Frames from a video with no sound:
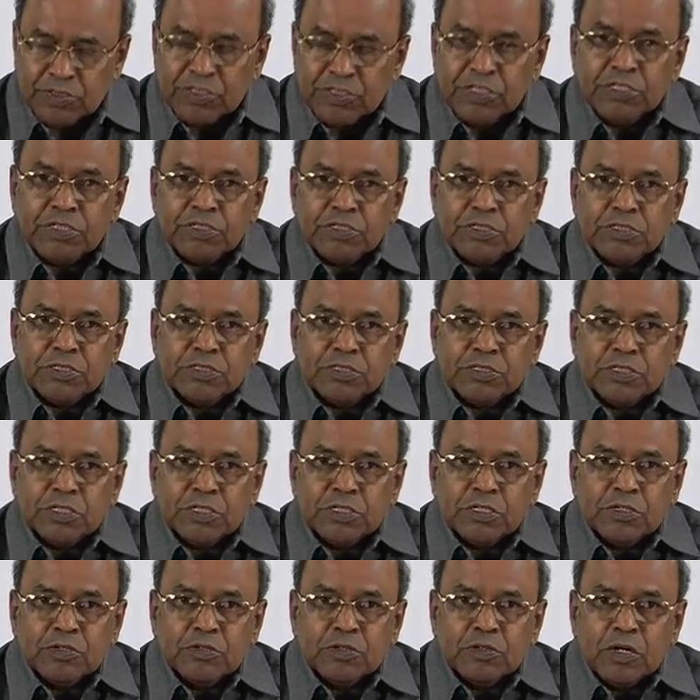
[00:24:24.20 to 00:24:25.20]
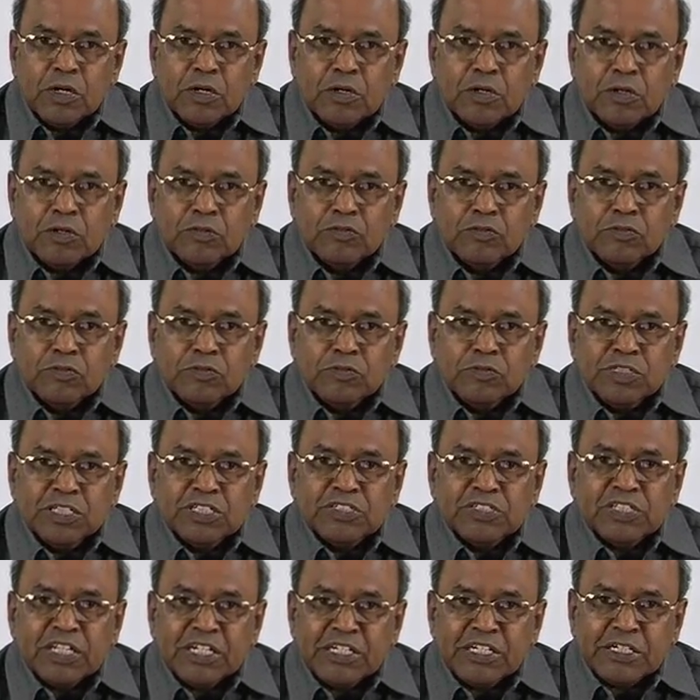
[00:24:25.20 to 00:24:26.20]
this how
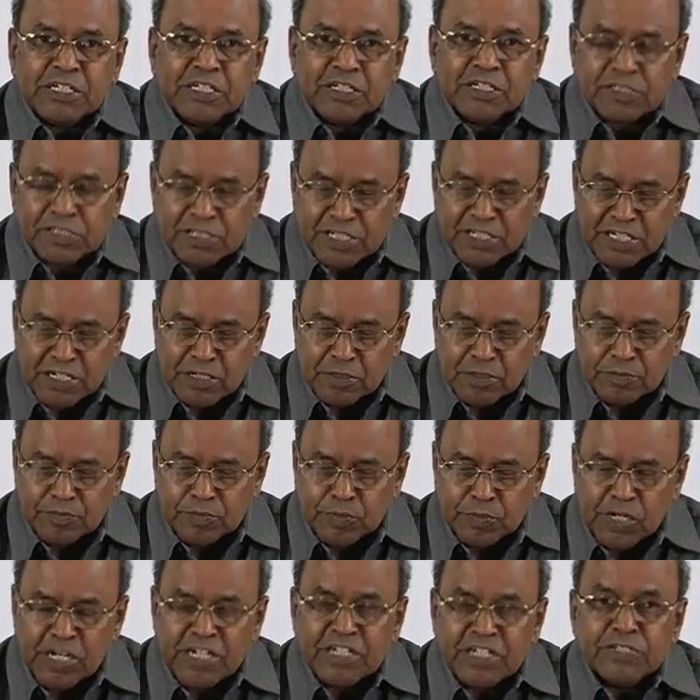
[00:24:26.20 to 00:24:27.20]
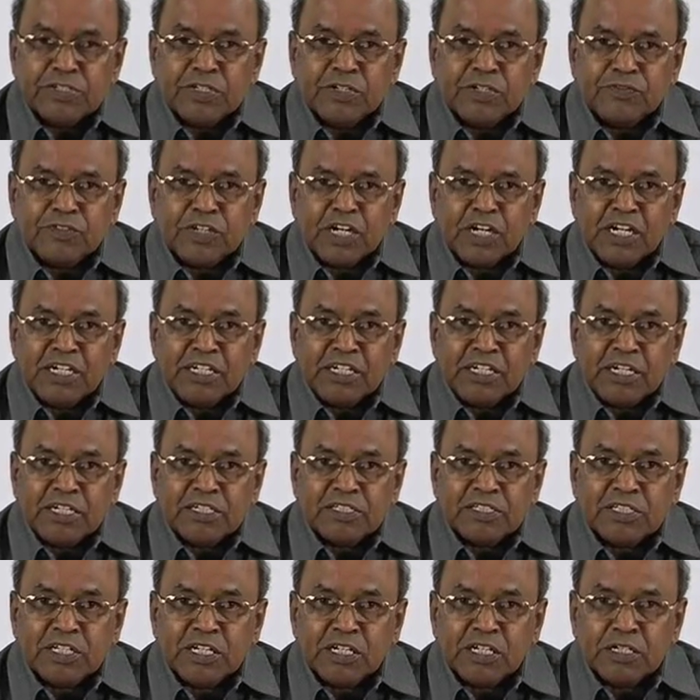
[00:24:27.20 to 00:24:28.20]
the centers and points of
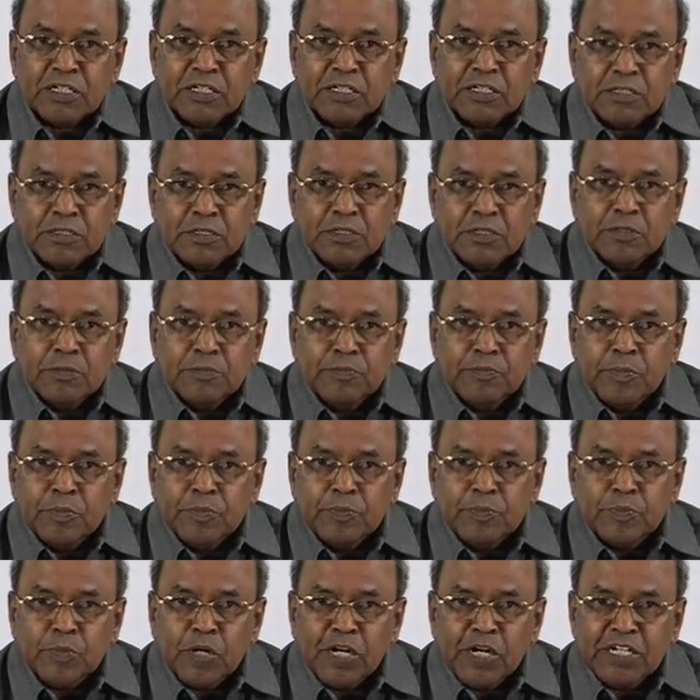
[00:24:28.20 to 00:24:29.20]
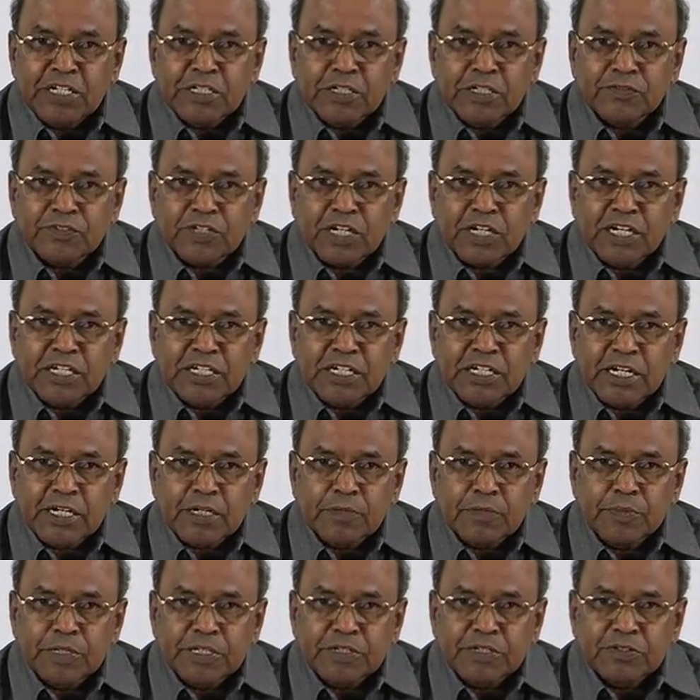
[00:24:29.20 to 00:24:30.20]
contacts are, point of
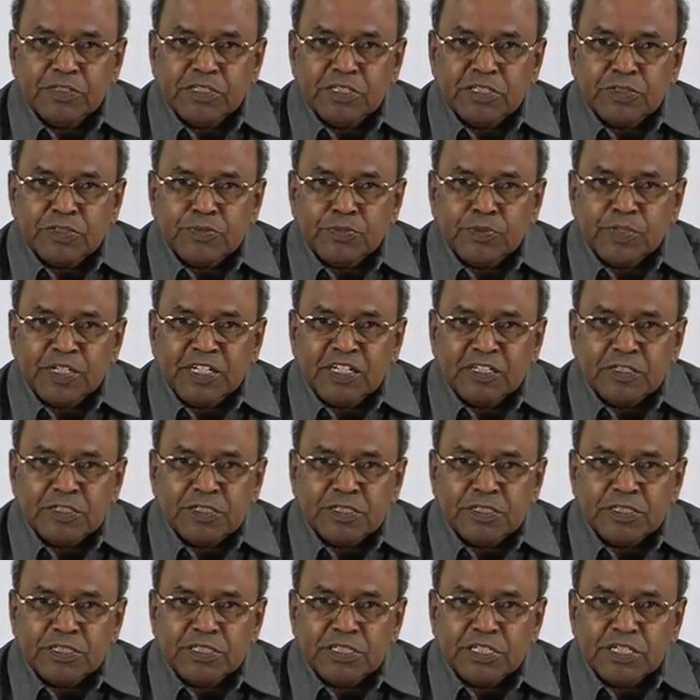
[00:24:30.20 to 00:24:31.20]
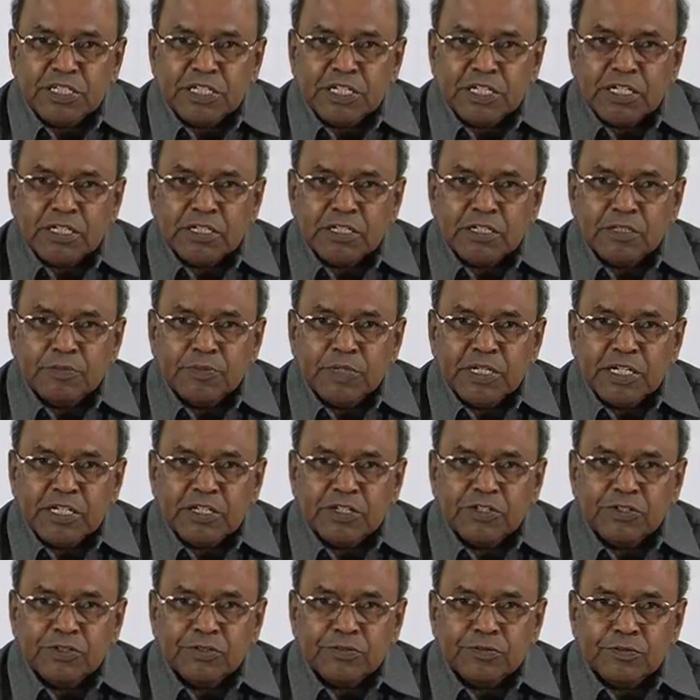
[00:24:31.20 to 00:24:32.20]
contact between the spheres is indicated by
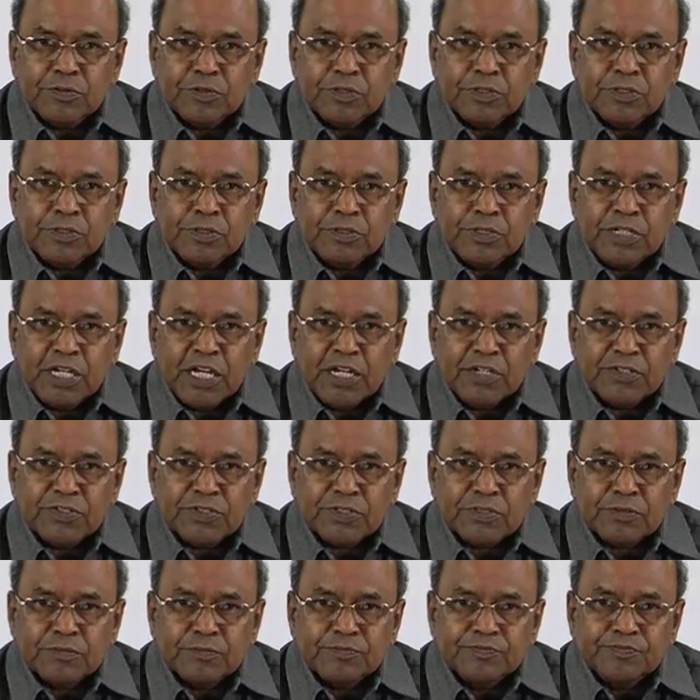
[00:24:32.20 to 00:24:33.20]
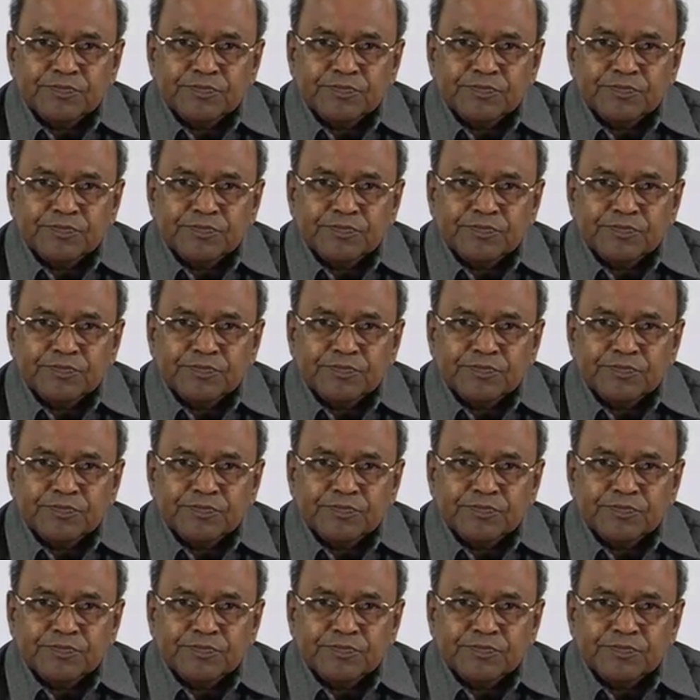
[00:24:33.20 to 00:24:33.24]
Q dash.